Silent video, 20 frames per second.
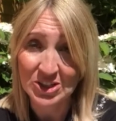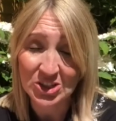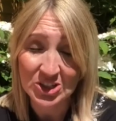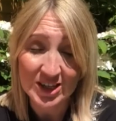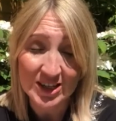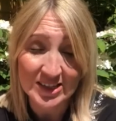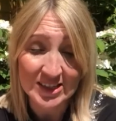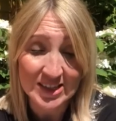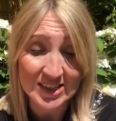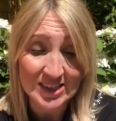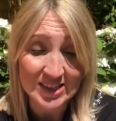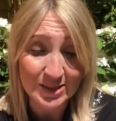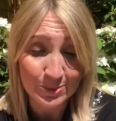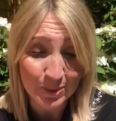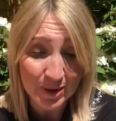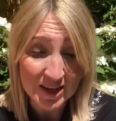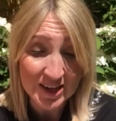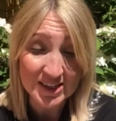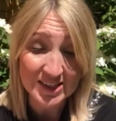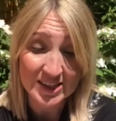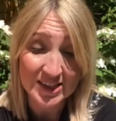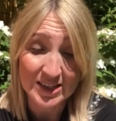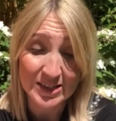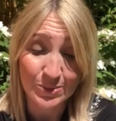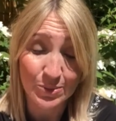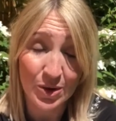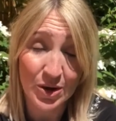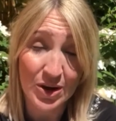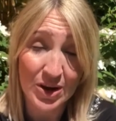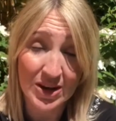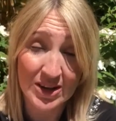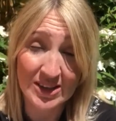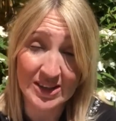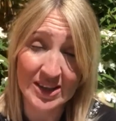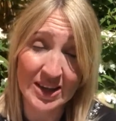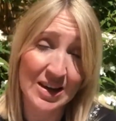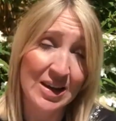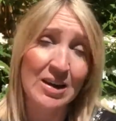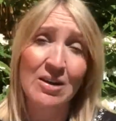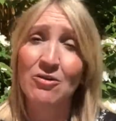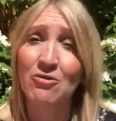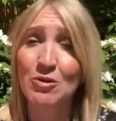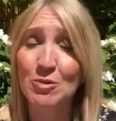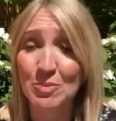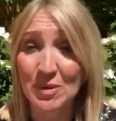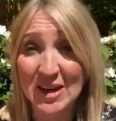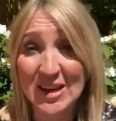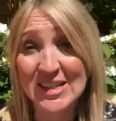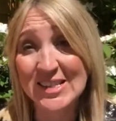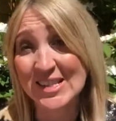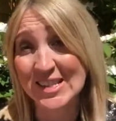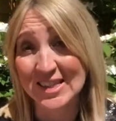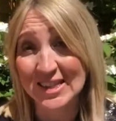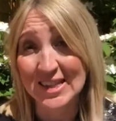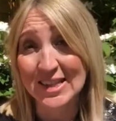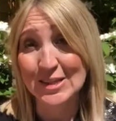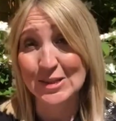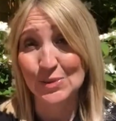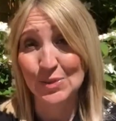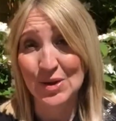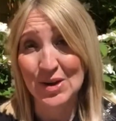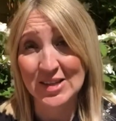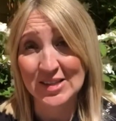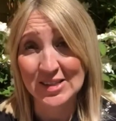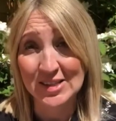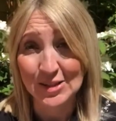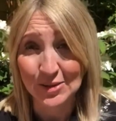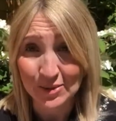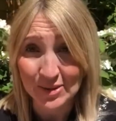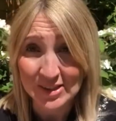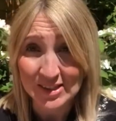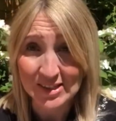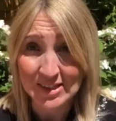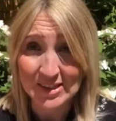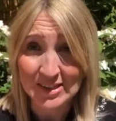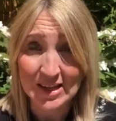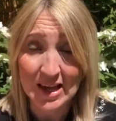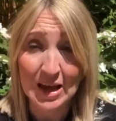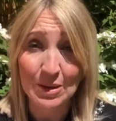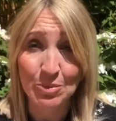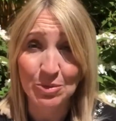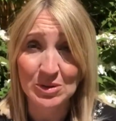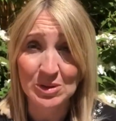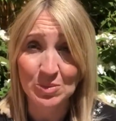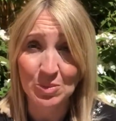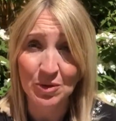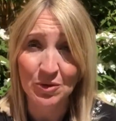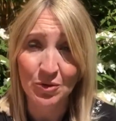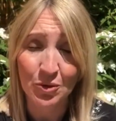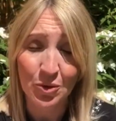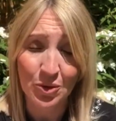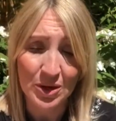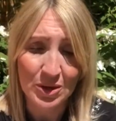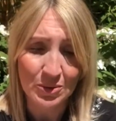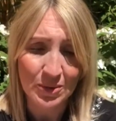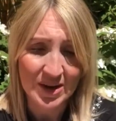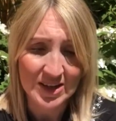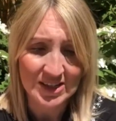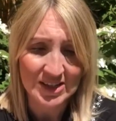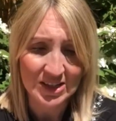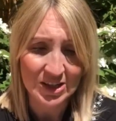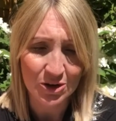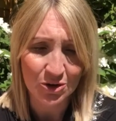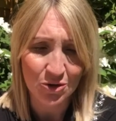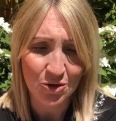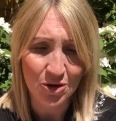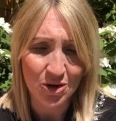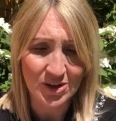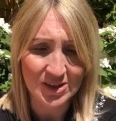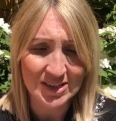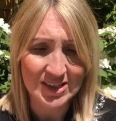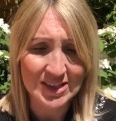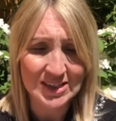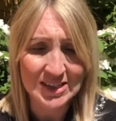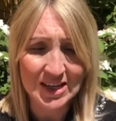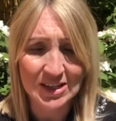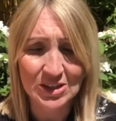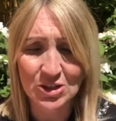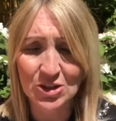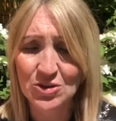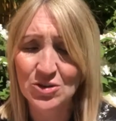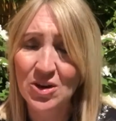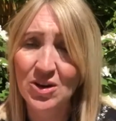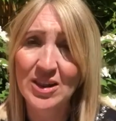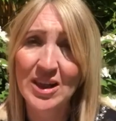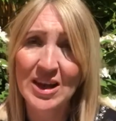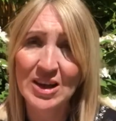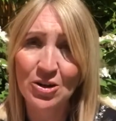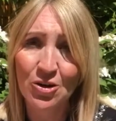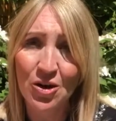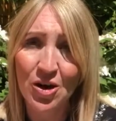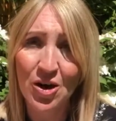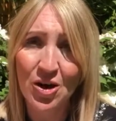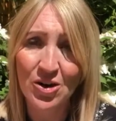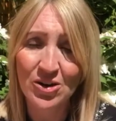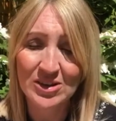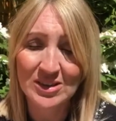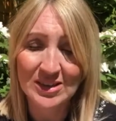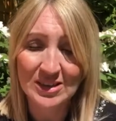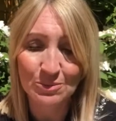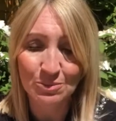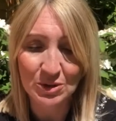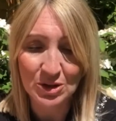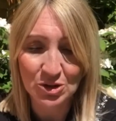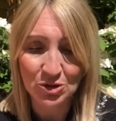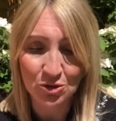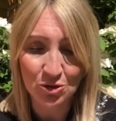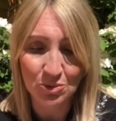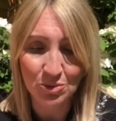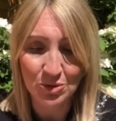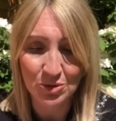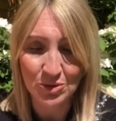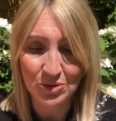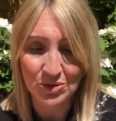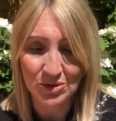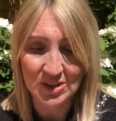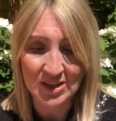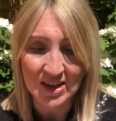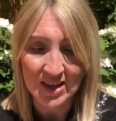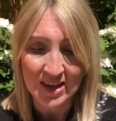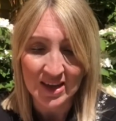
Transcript: Jesus speaks these words, repeated these words to his disciples before he went to the cross. He said, do not let your hearts be troubled.